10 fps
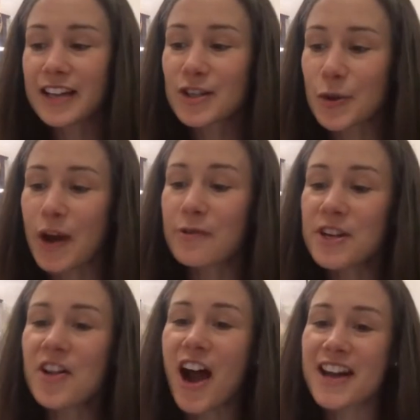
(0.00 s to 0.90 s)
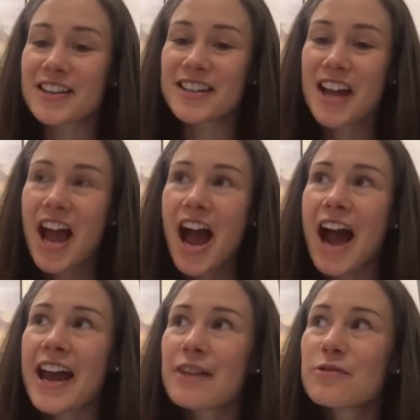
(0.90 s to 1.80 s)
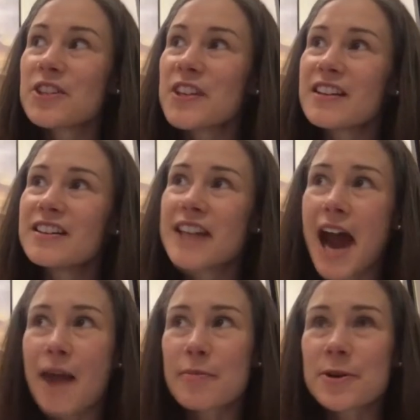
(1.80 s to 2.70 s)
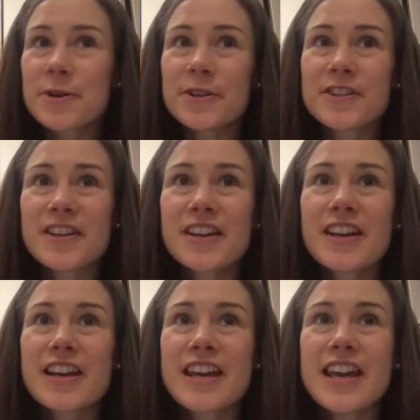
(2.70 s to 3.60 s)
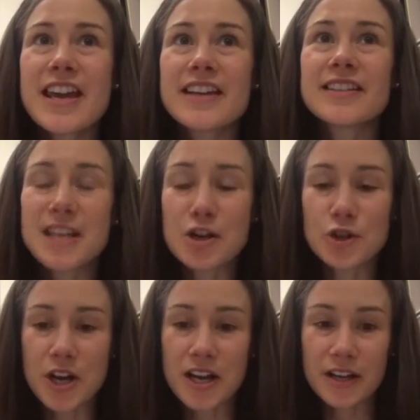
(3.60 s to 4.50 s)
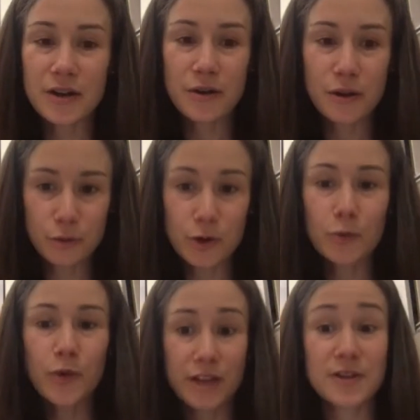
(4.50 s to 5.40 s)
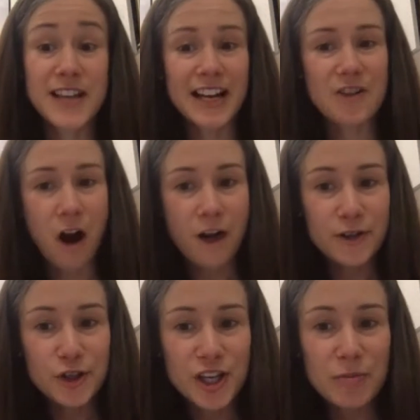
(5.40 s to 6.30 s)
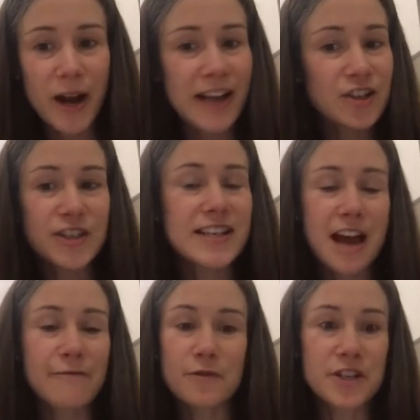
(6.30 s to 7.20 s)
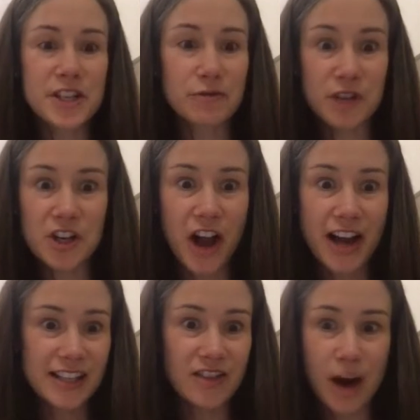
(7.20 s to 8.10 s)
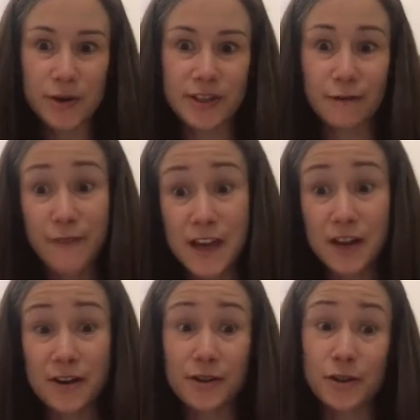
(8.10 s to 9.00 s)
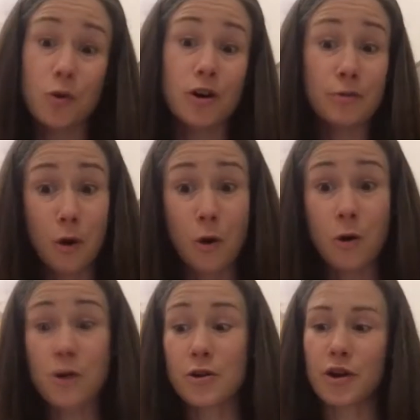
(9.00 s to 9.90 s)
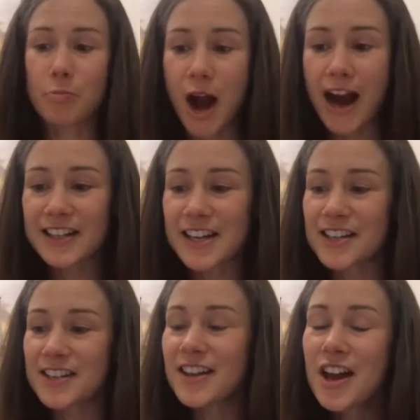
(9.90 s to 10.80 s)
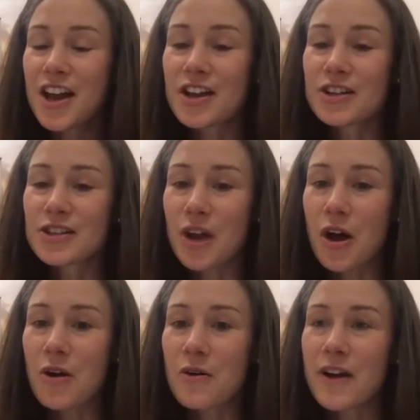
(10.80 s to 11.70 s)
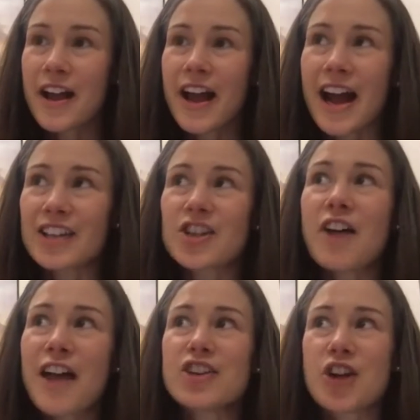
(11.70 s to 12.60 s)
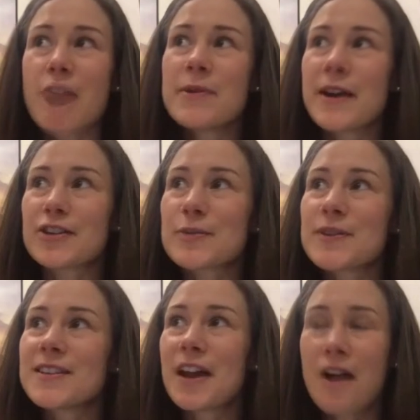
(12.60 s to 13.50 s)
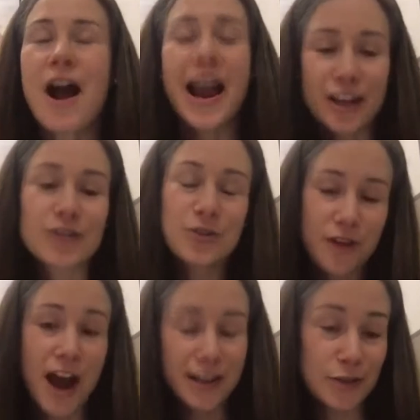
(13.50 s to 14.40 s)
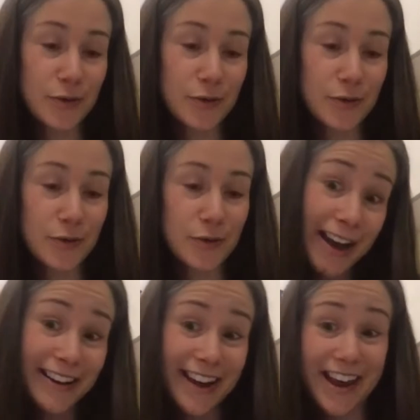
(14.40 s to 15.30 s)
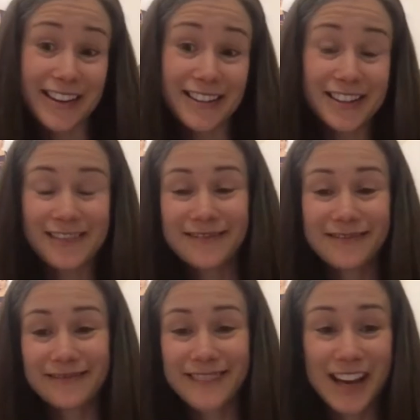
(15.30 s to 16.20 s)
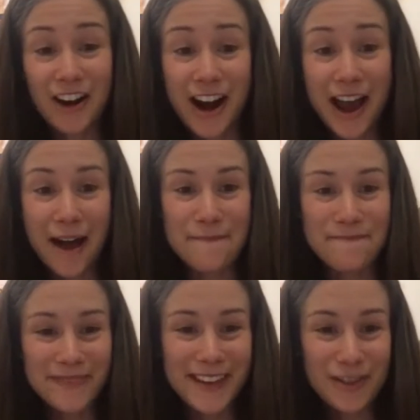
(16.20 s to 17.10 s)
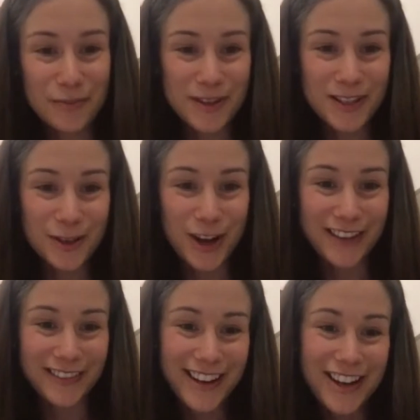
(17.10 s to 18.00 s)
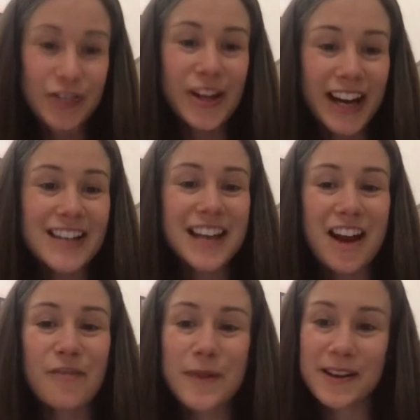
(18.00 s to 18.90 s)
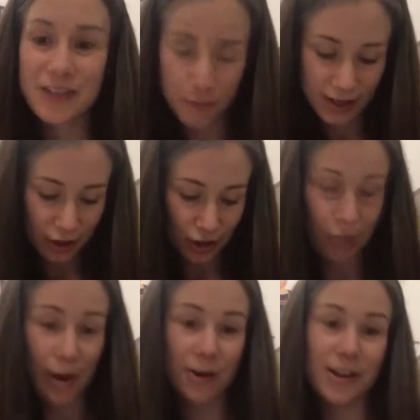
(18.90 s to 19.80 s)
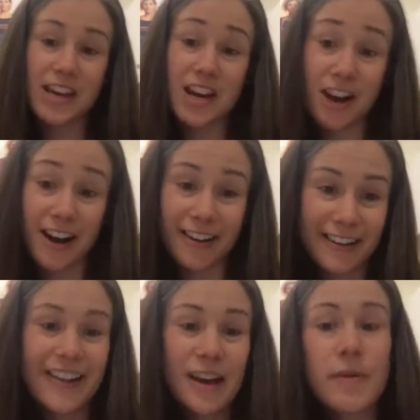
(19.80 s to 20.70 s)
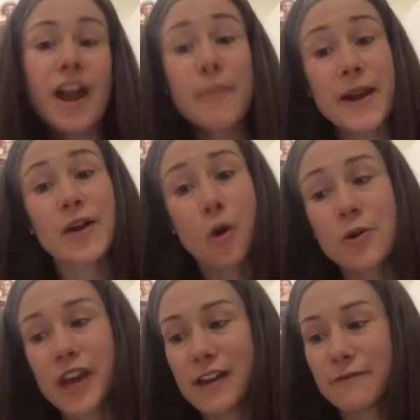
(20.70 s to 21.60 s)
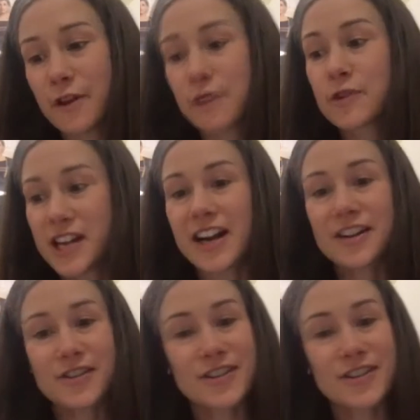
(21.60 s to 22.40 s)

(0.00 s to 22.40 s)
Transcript: And so I realized I had really dabbled in teaching with technology, but I just never really realized that was a field or a role or a practice. So I saw that job announcement and said I could do that. So I applied, and here I am in the position. So like I said, I've been in the position about 1 year, but I've been at Colgate for 3 years.